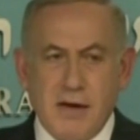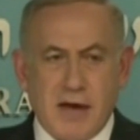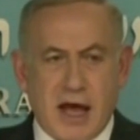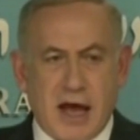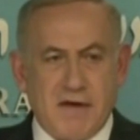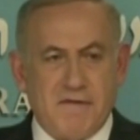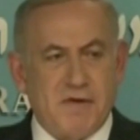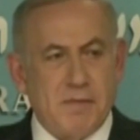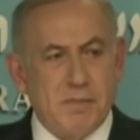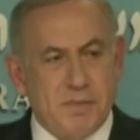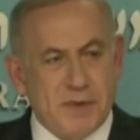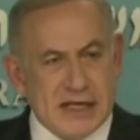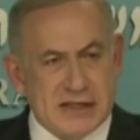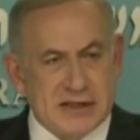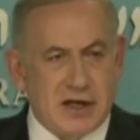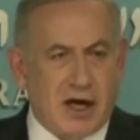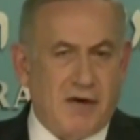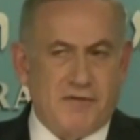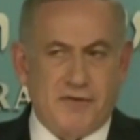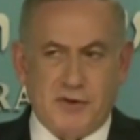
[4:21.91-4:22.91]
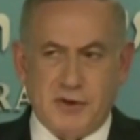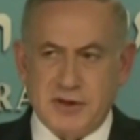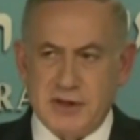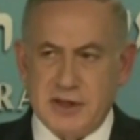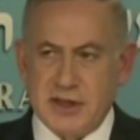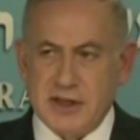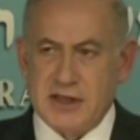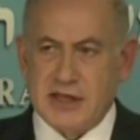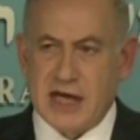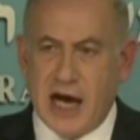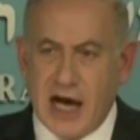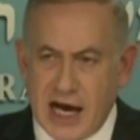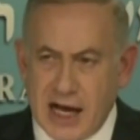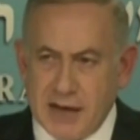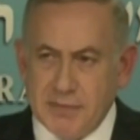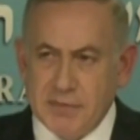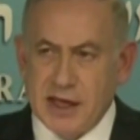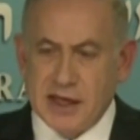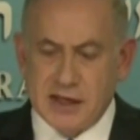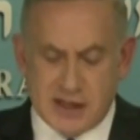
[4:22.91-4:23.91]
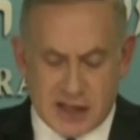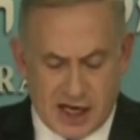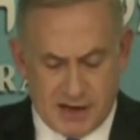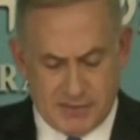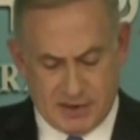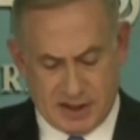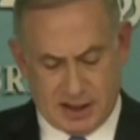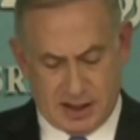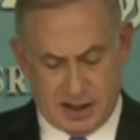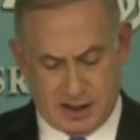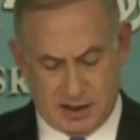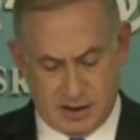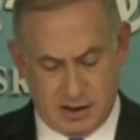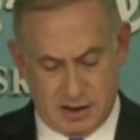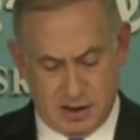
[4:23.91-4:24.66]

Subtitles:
and from peace offers time and time again,